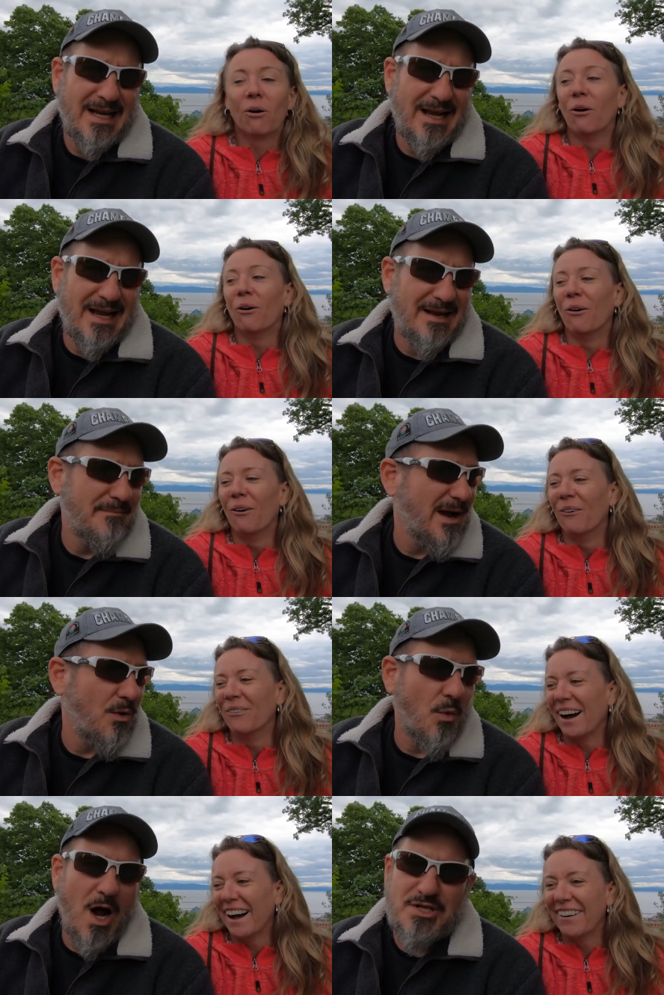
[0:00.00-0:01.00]
Speaker 1: oh, and
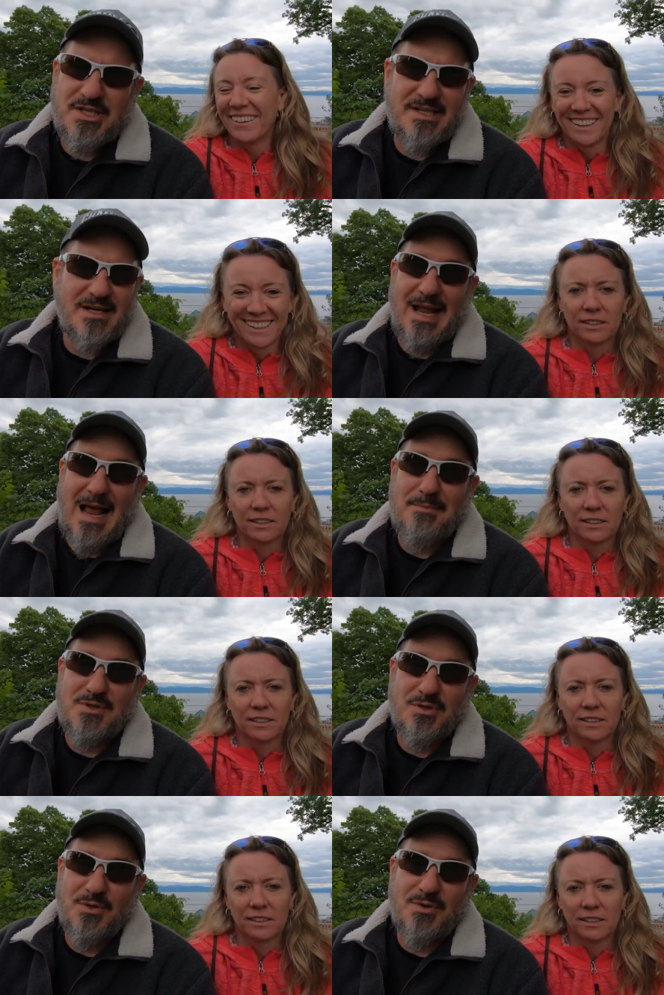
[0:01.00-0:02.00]
Mount wow. Washington,
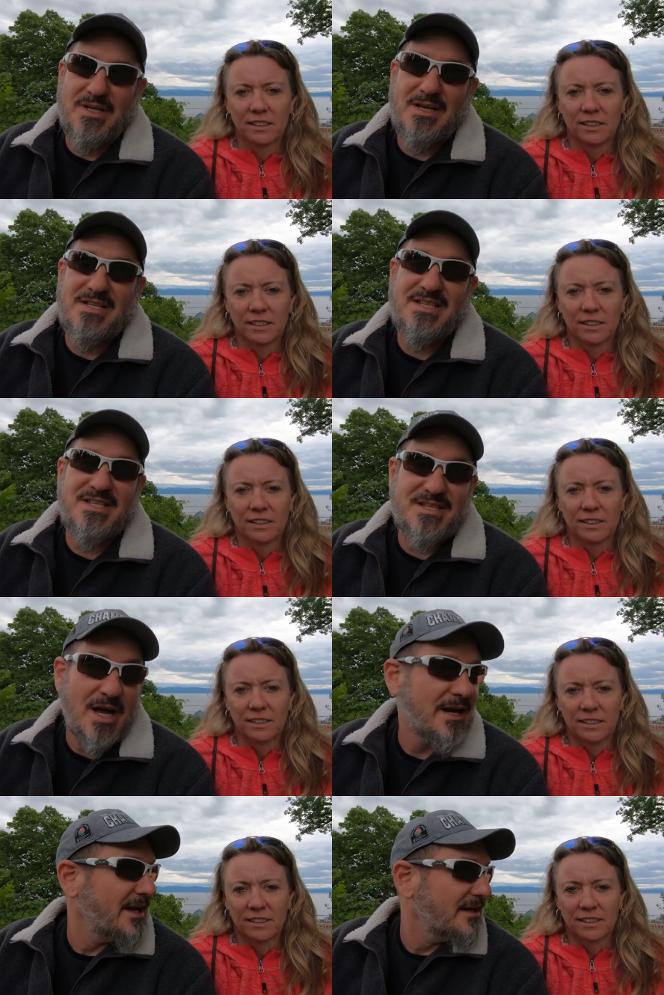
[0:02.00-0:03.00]
absolutely
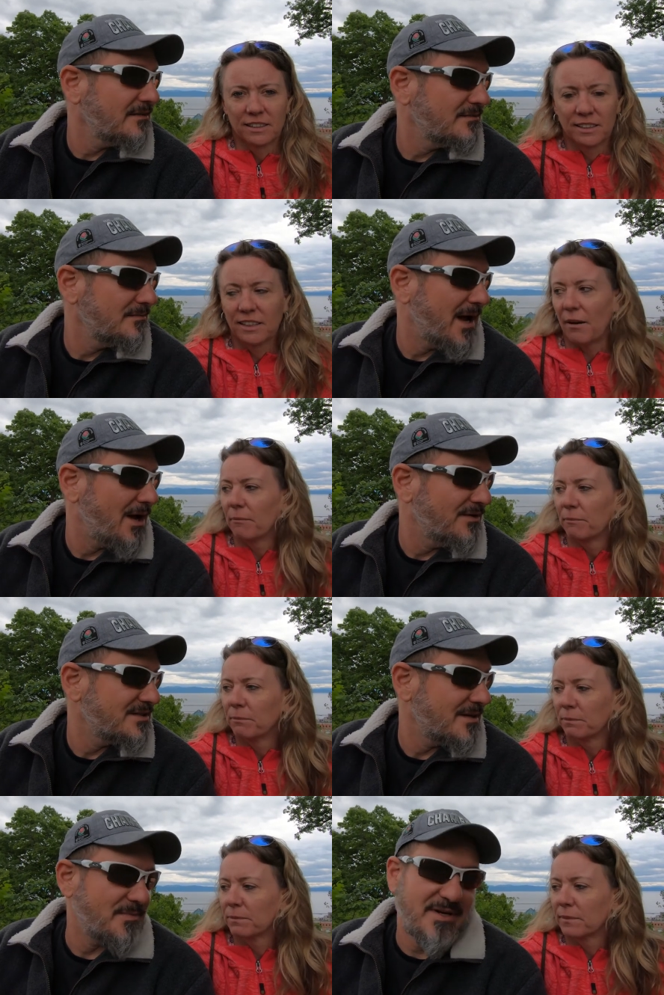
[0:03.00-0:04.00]
stunning yeah.
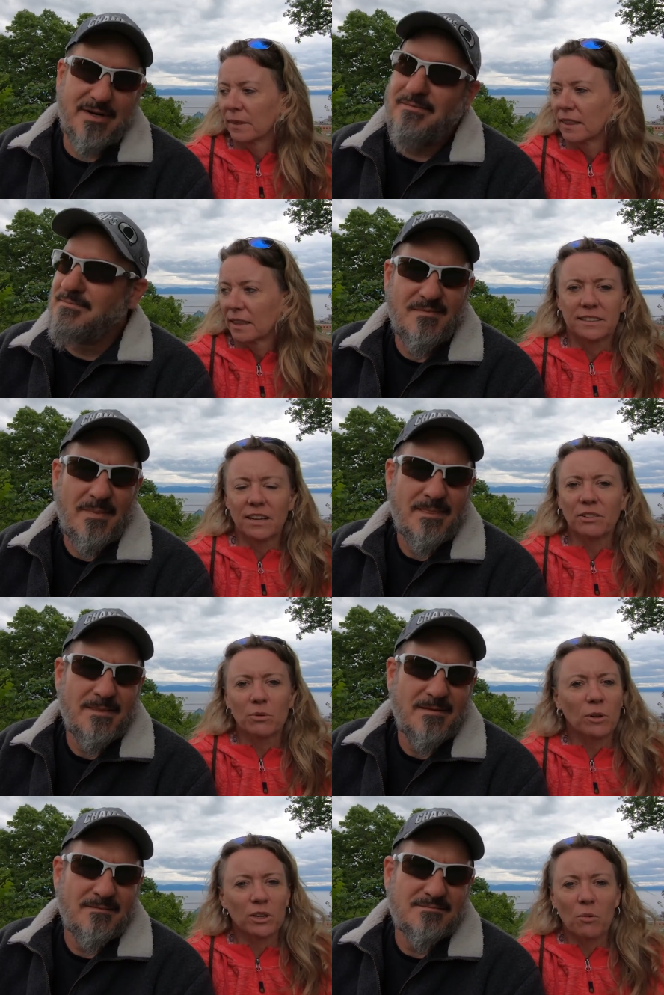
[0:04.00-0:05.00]
mountains up there.
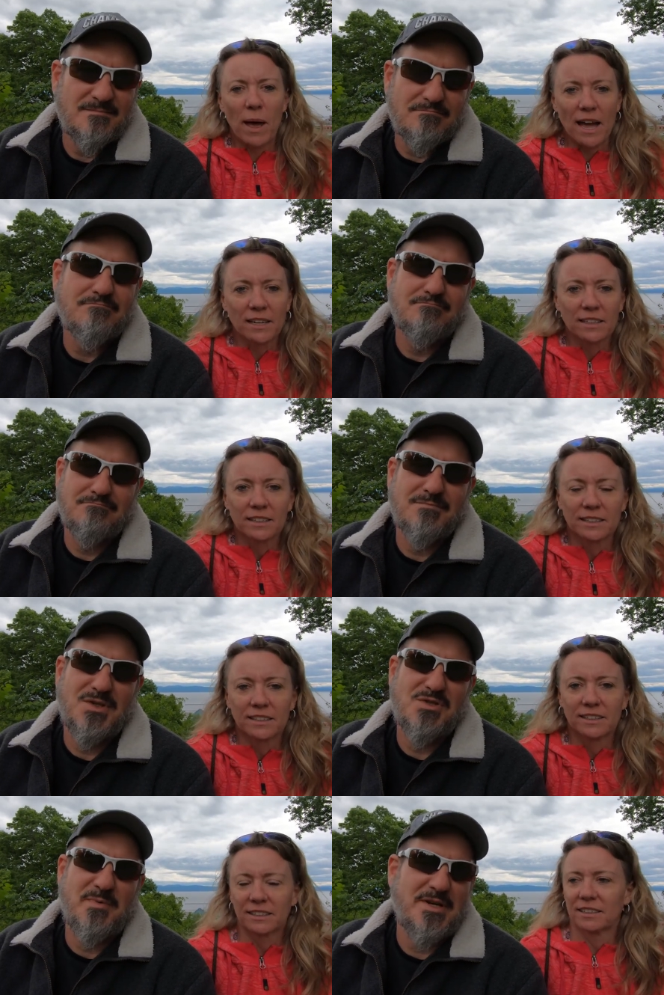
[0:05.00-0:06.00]
Speaker 2: Definitely want to go back.
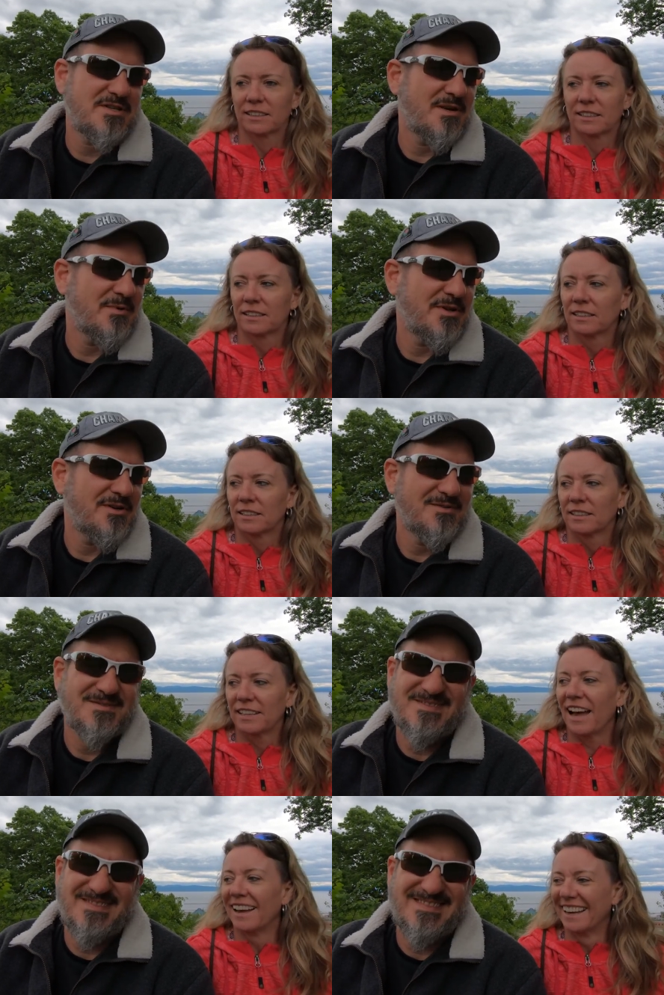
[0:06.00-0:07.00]
Speaker 1: We'll spend a summer there.
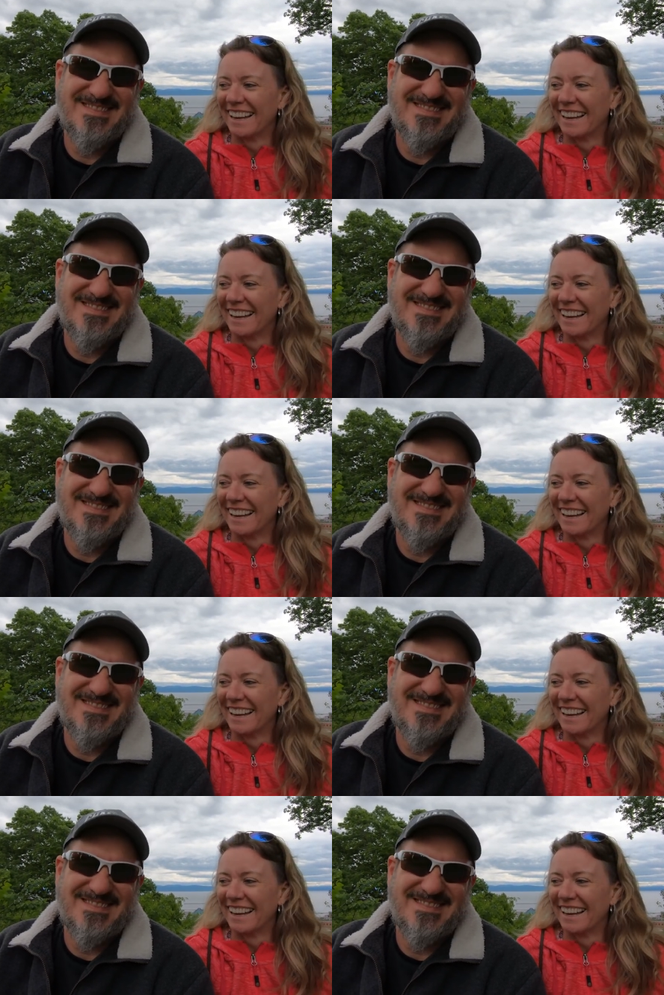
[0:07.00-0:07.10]
Yeah.